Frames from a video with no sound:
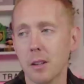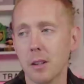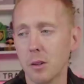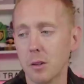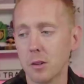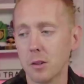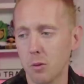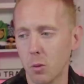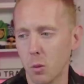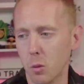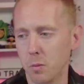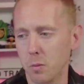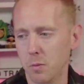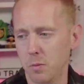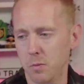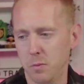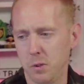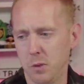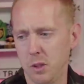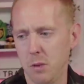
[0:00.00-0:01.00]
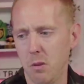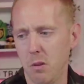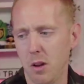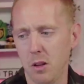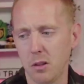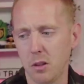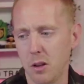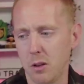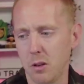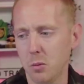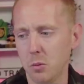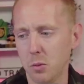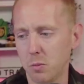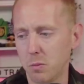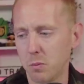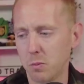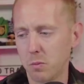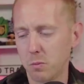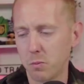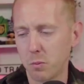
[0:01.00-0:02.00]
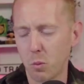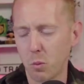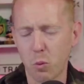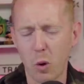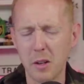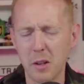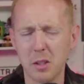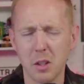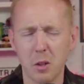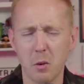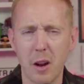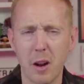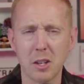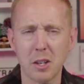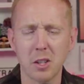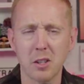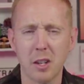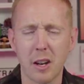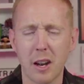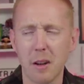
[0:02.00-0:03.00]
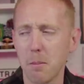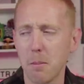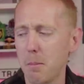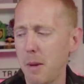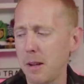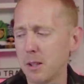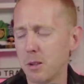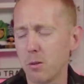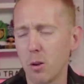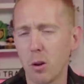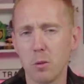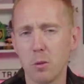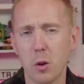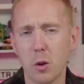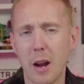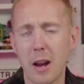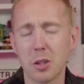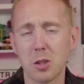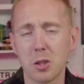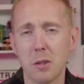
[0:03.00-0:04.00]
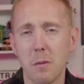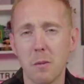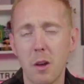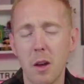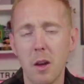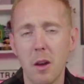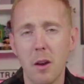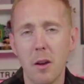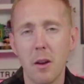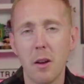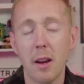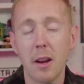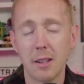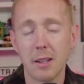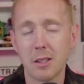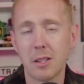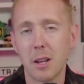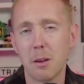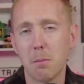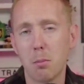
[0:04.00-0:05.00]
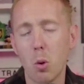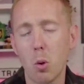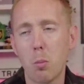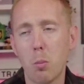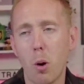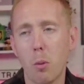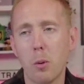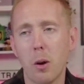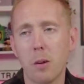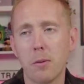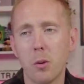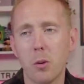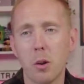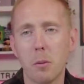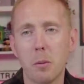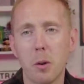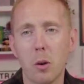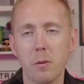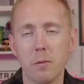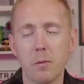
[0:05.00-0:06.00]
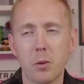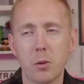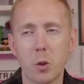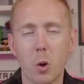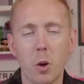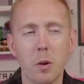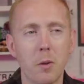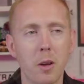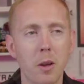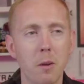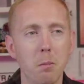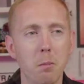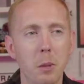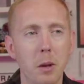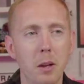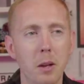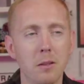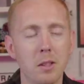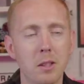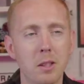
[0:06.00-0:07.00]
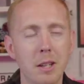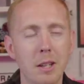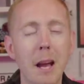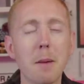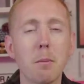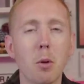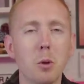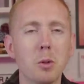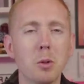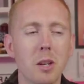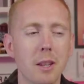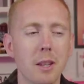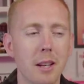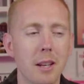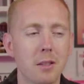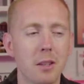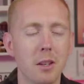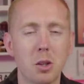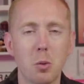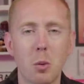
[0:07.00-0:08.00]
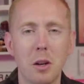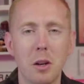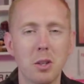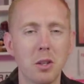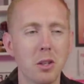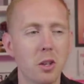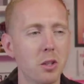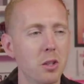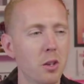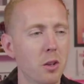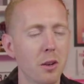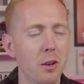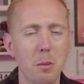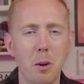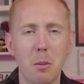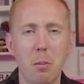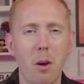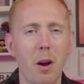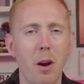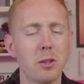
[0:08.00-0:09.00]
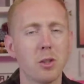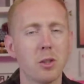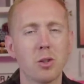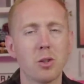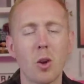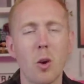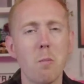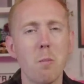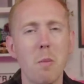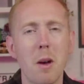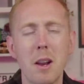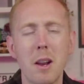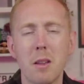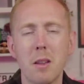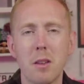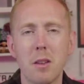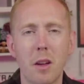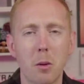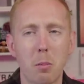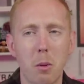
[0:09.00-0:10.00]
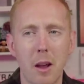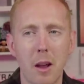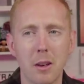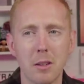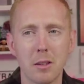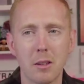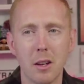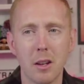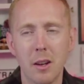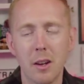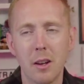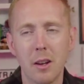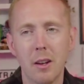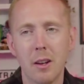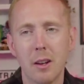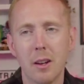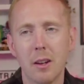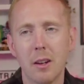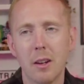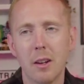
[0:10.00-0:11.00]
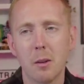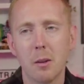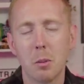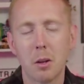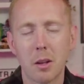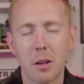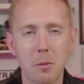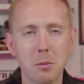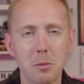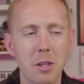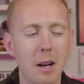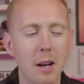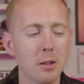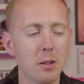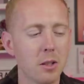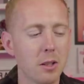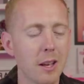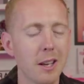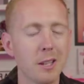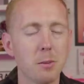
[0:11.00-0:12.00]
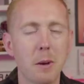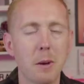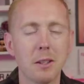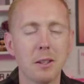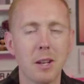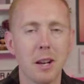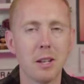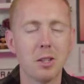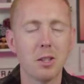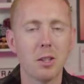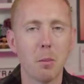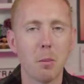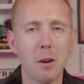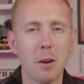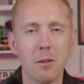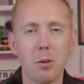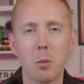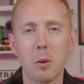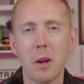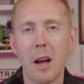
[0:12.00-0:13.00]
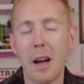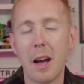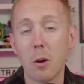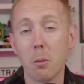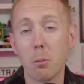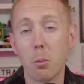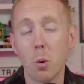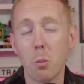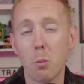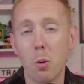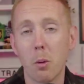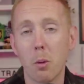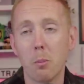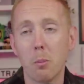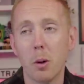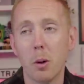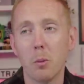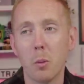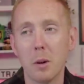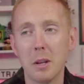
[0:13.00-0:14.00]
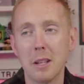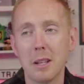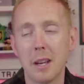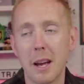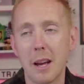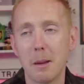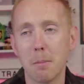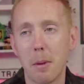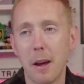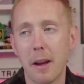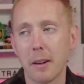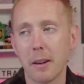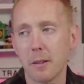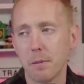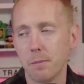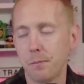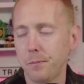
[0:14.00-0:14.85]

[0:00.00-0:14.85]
and it all seemed like I don't know, it was crazy the reaction to that, massive overreaction. As I said, Paul Pogba, I feel a bit sorry for him being scapegoated in that situation because it could have been applied to so many of the other players. But it comes down to the expectations, I believe, that we had on Paul Pogba when he came back.